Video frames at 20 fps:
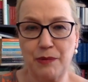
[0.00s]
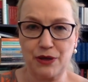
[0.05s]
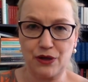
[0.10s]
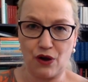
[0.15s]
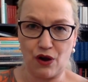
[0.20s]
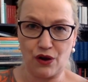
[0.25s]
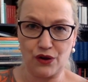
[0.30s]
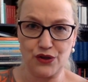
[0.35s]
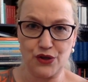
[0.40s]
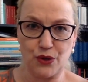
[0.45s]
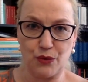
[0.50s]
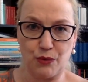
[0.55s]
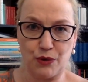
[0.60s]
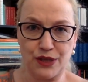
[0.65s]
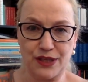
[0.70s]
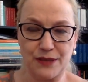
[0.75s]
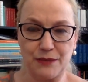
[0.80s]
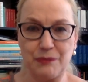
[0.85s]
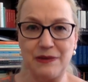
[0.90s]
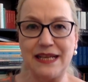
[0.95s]
but also
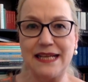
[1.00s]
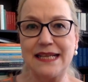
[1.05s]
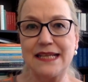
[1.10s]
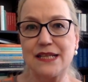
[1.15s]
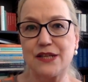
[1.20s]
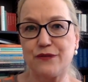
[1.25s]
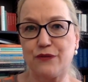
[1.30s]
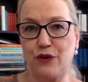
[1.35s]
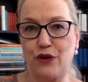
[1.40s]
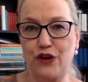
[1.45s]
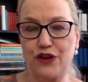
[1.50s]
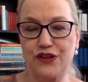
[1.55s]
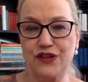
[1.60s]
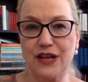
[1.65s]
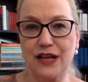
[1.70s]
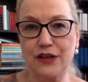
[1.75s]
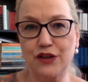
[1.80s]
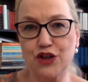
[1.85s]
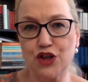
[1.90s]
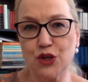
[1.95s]
what it means for her
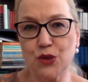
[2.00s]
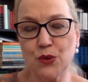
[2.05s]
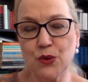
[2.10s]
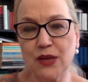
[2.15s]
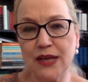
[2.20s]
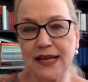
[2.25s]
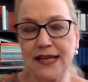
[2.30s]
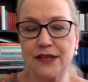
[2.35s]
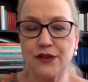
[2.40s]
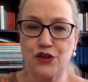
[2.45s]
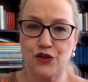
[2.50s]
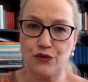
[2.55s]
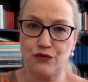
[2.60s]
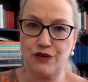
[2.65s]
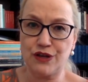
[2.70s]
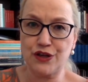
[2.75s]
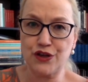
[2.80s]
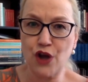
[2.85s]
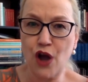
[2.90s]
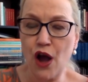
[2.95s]
son Julian to
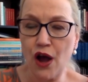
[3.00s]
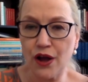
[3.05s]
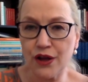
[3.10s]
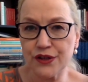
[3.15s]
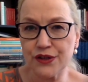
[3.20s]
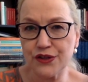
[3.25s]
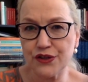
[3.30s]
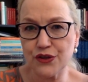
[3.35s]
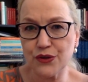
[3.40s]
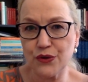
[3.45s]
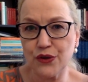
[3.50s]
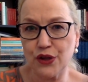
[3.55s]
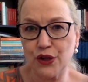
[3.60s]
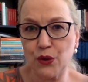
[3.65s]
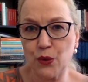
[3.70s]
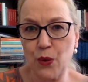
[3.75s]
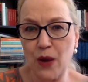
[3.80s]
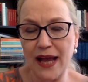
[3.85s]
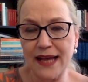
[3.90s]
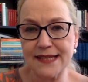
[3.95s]
return to the
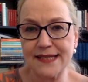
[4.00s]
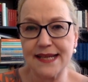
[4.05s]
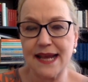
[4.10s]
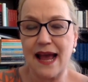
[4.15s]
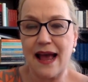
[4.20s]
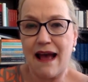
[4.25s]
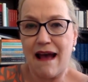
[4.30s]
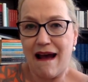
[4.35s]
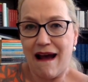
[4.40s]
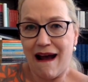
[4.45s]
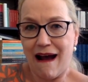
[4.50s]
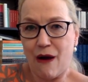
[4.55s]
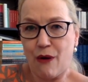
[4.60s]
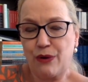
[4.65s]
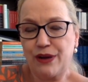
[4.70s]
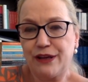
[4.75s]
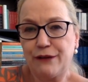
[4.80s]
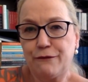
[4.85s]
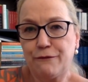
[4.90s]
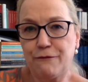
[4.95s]
US, how
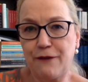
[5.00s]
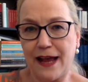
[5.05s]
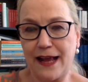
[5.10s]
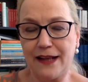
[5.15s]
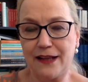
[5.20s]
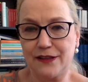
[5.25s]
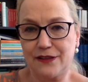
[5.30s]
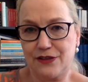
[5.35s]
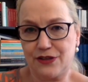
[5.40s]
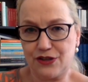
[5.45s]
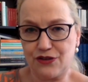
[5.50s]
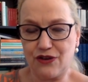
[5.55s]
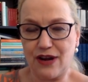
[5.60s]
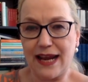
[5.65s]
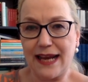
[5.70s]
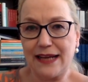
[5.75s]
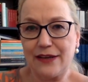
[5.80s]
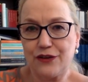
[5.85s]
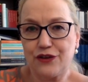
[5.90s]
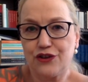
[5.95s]
he felt
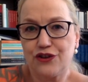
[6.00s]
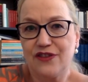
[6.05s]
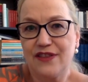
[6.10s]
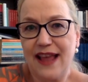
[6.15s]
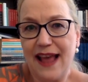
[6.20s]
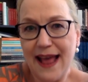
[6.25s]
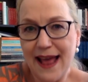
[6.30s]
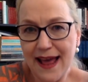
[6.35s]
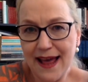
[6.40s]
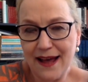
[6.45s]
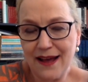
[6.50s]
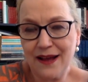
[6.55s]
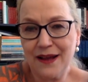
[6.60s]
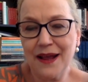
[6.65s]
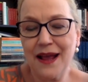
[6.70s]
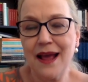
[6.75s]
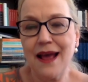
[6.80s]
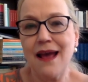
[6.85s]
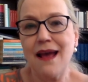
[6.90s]
strange there,